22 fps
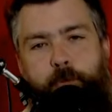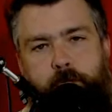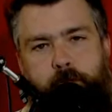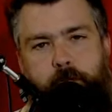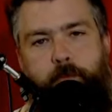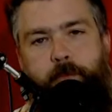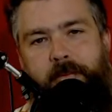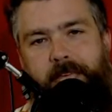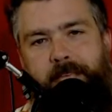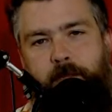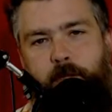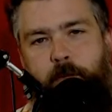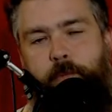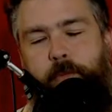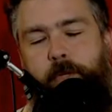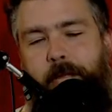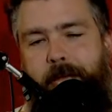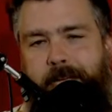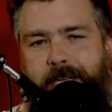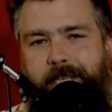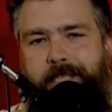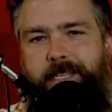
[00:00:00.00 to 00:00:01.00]
put them in the
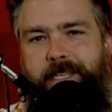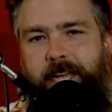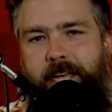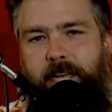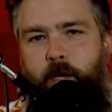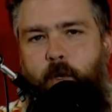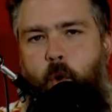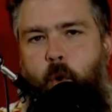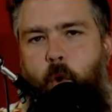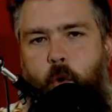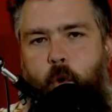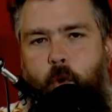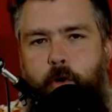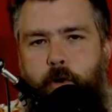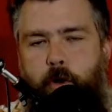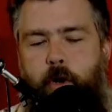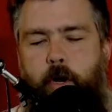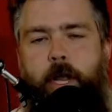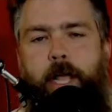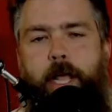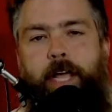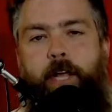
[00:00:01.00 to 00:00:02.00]
blanks in
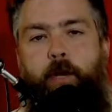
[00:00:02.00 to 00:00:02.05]
order